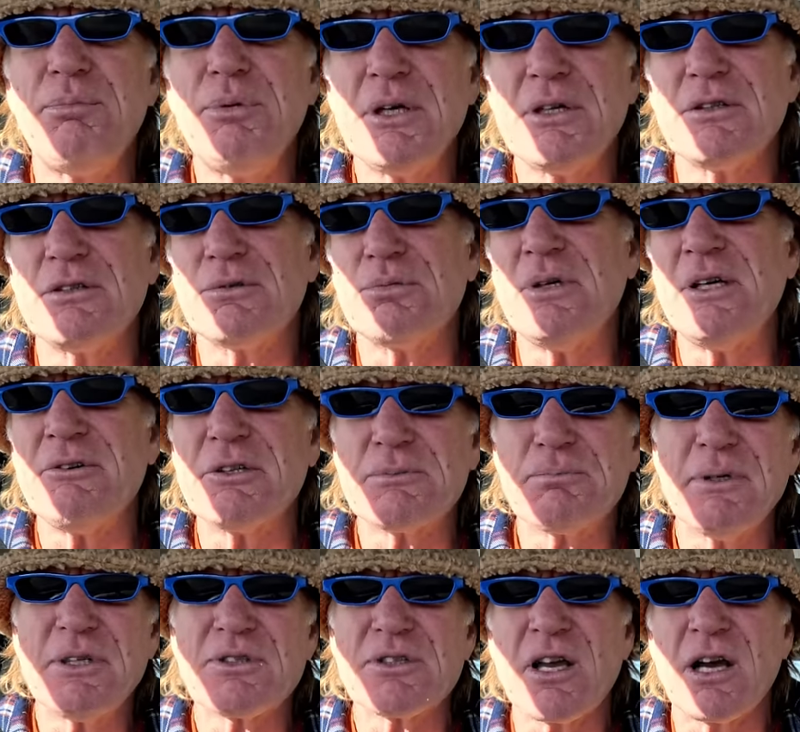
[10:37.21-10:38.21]
because where it's
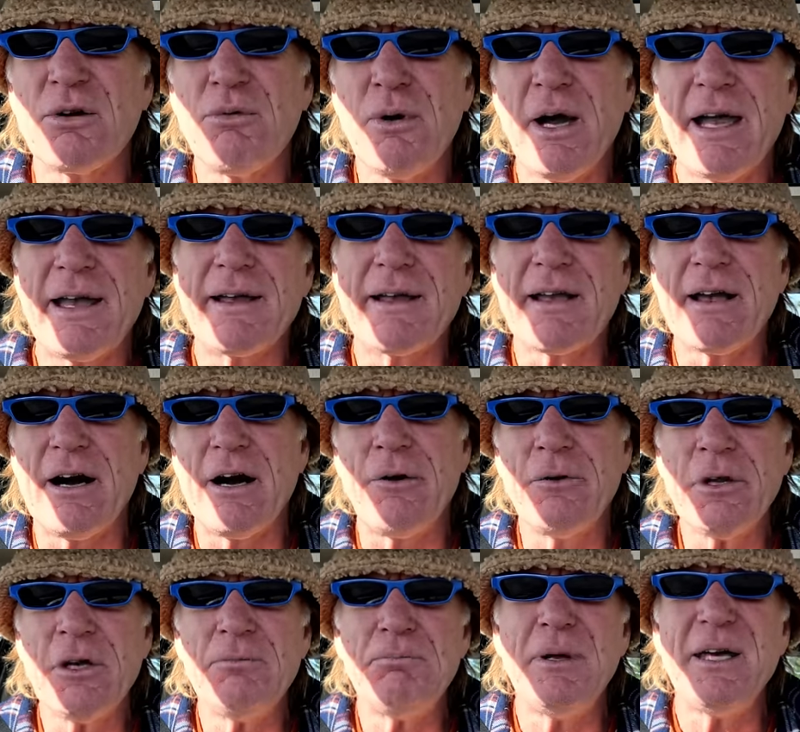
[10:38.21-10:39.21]
been so wet and
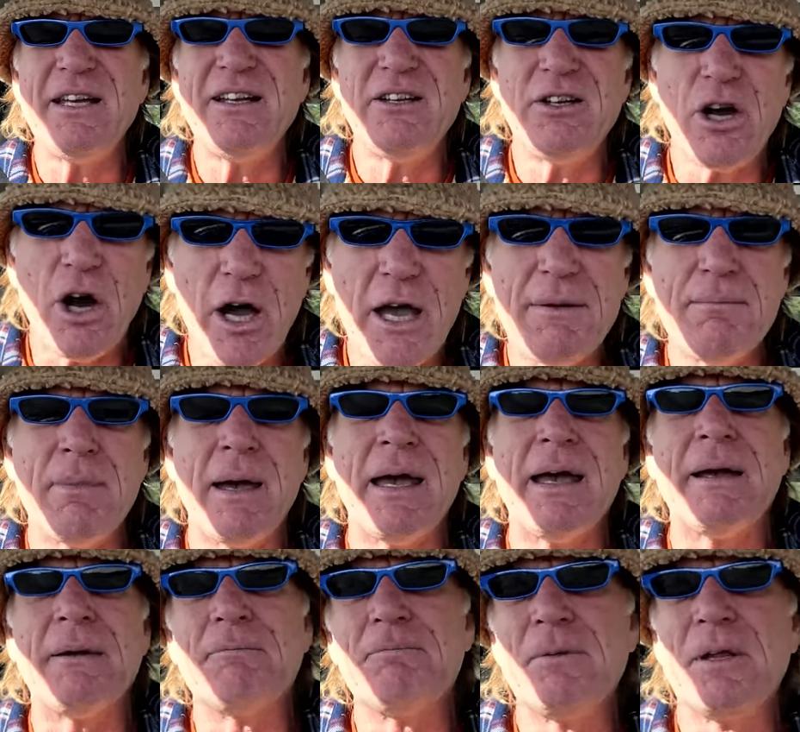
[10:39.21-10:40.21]
cold, it'd be a
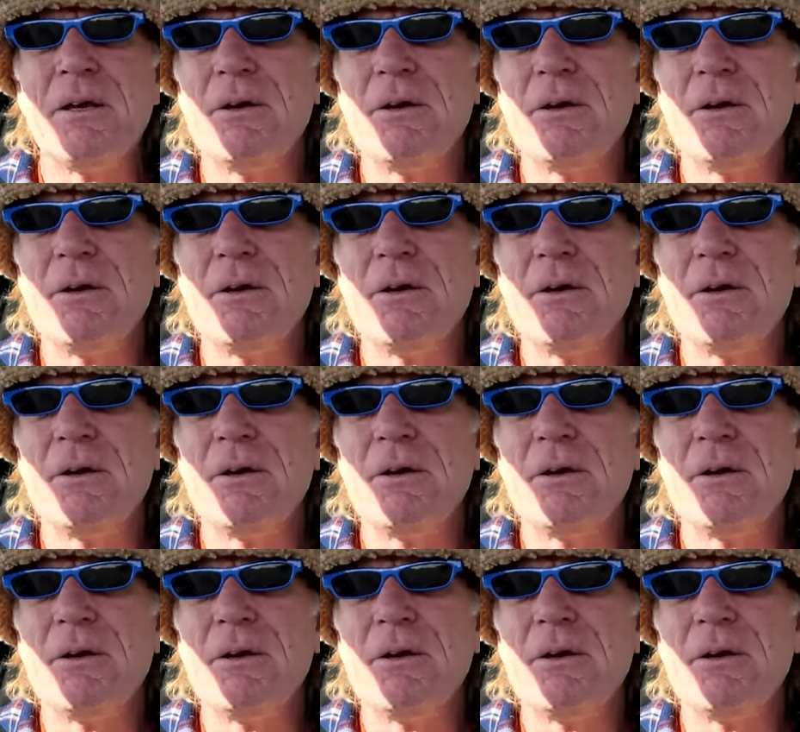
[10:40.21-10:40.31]
nightmare